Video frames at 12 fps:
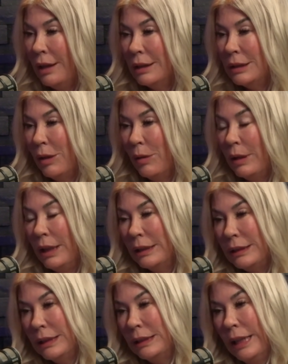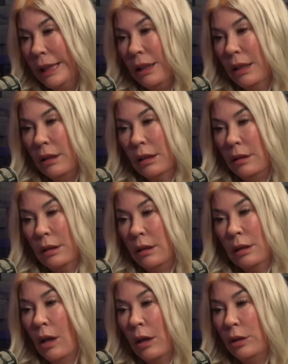So it's just like
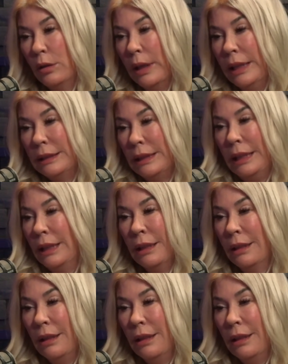gone crazy.